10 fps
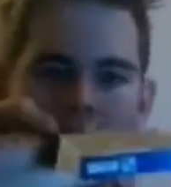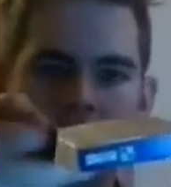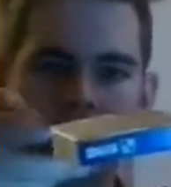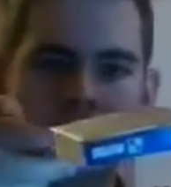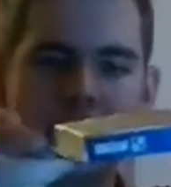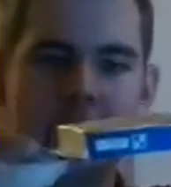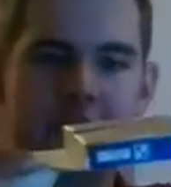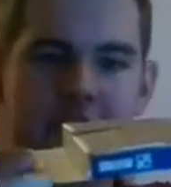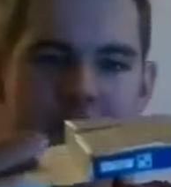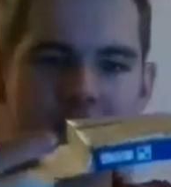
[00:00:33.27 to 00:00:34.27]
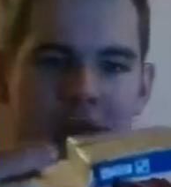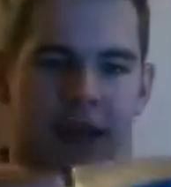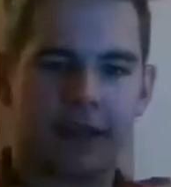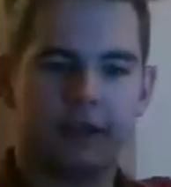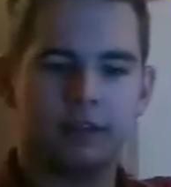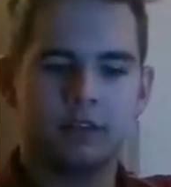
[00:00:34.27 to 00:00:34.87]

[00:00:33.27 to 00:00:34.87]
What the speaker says: You're going to peel these things back.